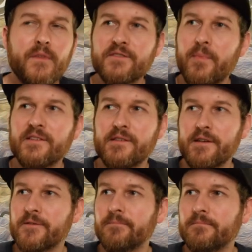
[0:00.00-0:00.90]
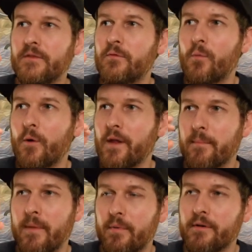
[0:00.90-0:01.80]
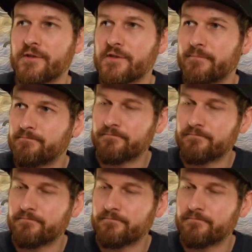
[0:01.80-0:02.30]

spiciness, even more like peppers,